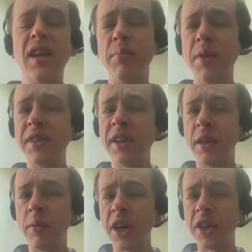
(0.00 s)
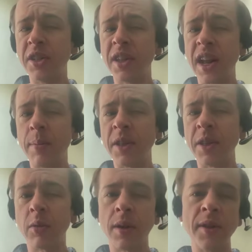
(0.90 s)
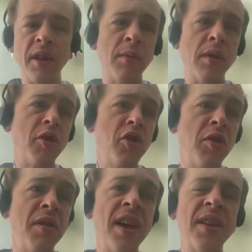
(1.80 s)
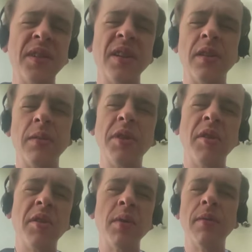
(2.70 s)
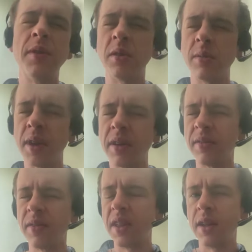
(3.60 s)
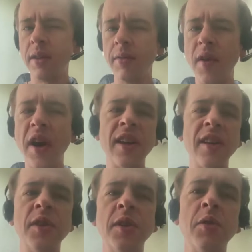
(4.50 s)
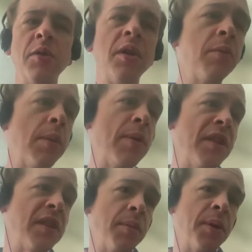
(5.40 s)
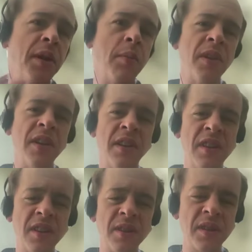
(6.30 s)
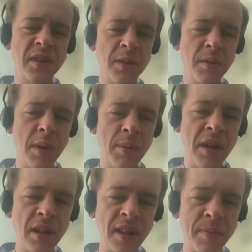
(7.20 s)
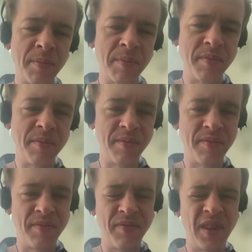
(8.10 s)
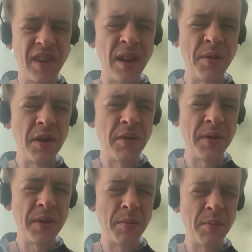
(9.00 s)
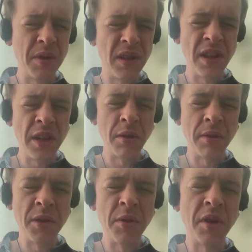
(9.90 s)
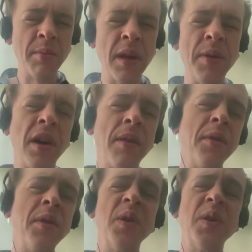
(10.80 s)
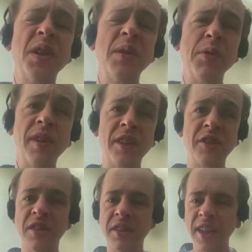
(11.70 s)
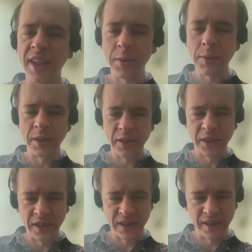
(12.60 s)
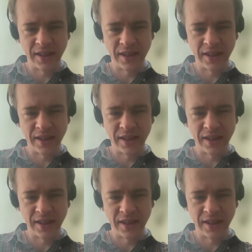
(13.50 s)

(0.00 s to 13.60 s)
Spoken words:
Mandela Washington applicants are probably a little more mature in that sense, but there can be fears about finances or maybe disability related things. So maybe I wonder if either of you could maybe offer some reflection on that question.